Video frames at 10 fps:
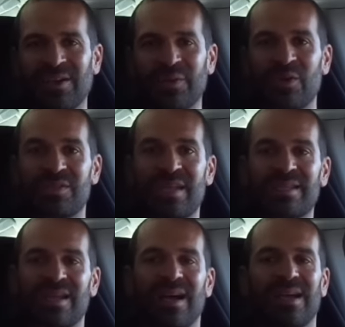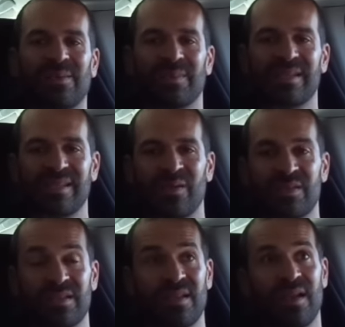know, those take time because I
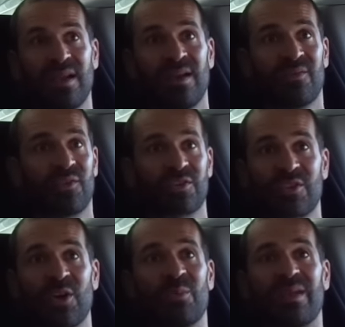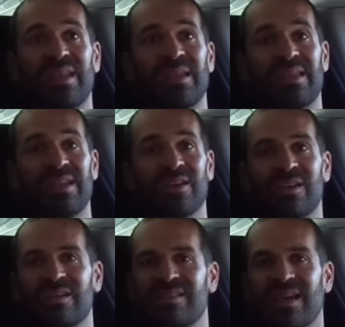was in, for so many
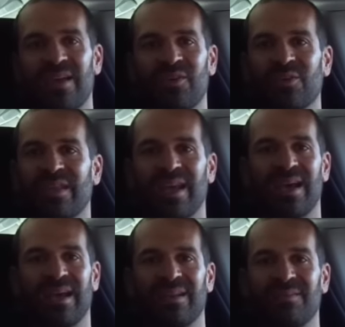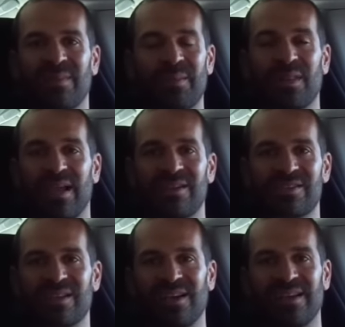years, I've only had my
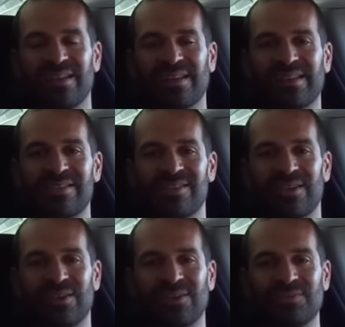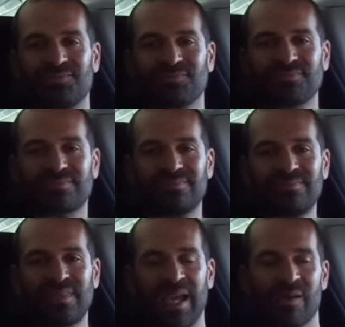blinders on. And so
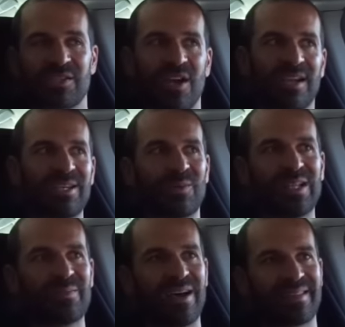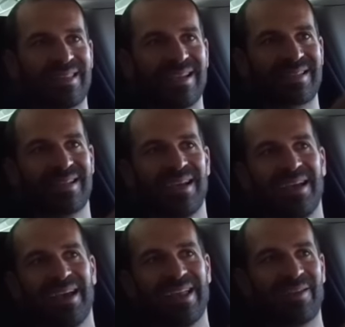I was talking to Will about this
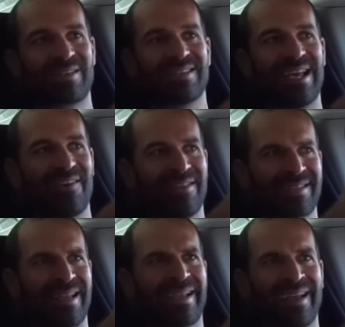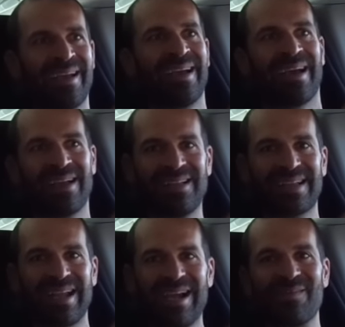and he was laughing. He's like, hell
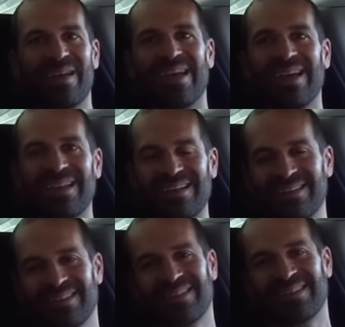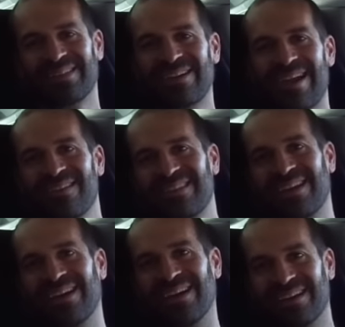yeah, man. They're out
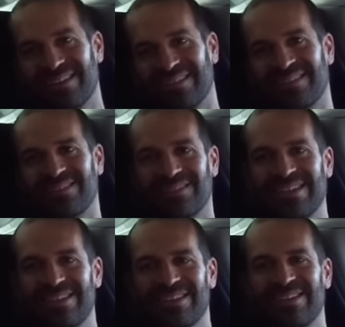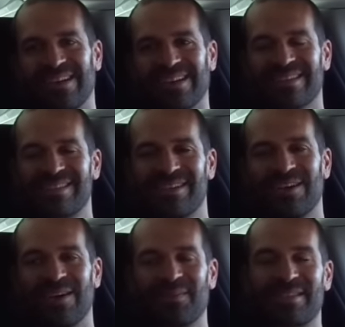there. What are you doing?
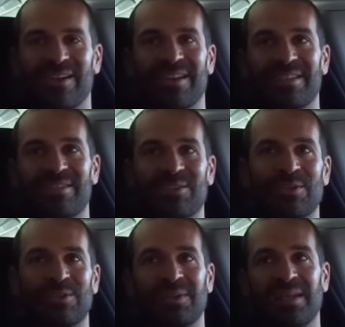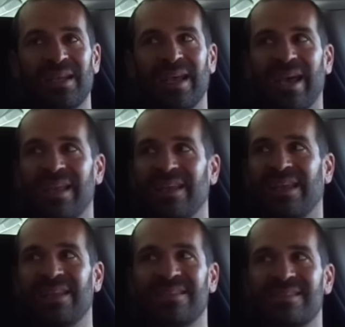So I'm starting to and
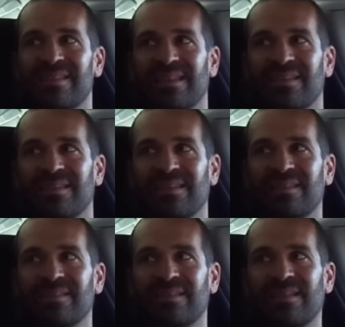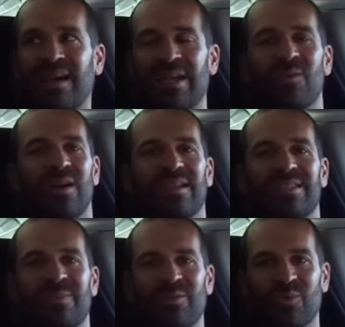and it's I want it
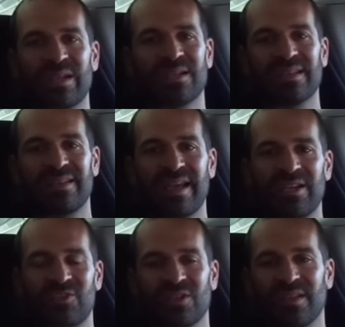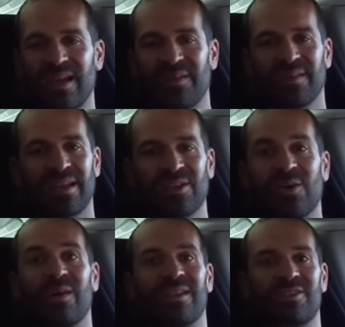to be real and natural, and I, I
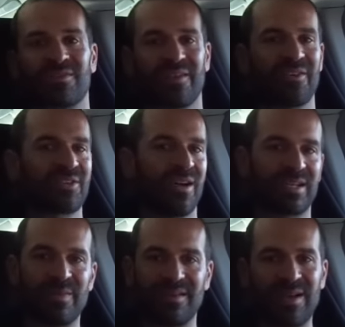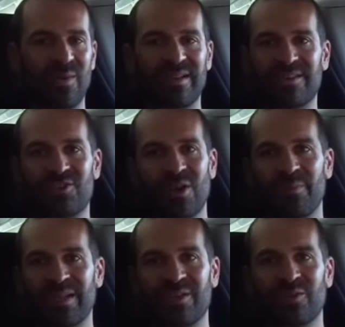don't want to just, I've talked about not wanting to
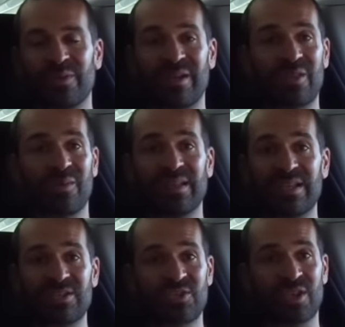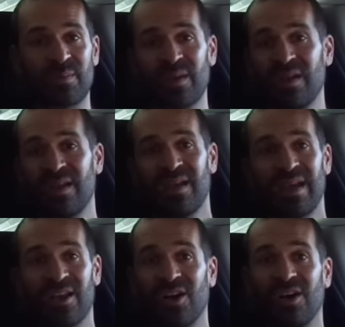jump into another relationship
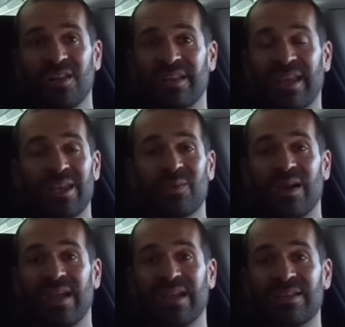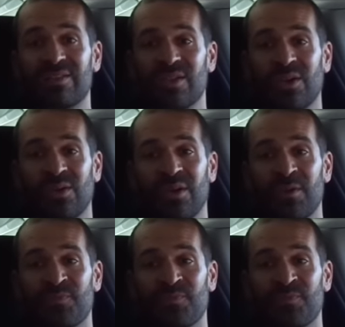at all in any way, and so